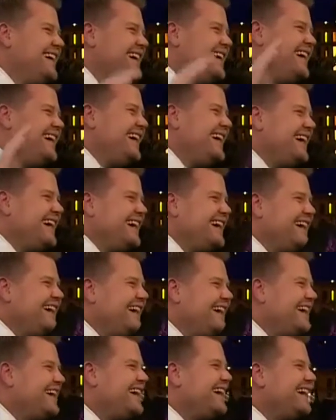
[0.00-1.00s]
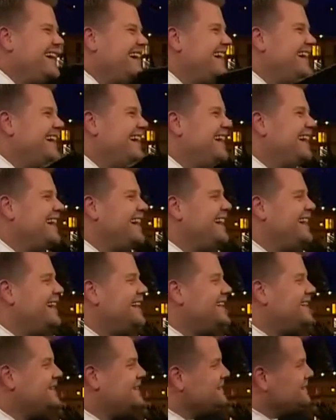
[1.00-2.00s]

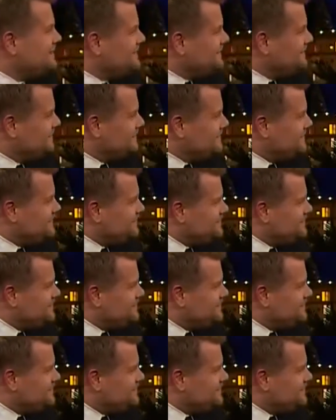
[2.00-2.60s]
This person isn't speaking.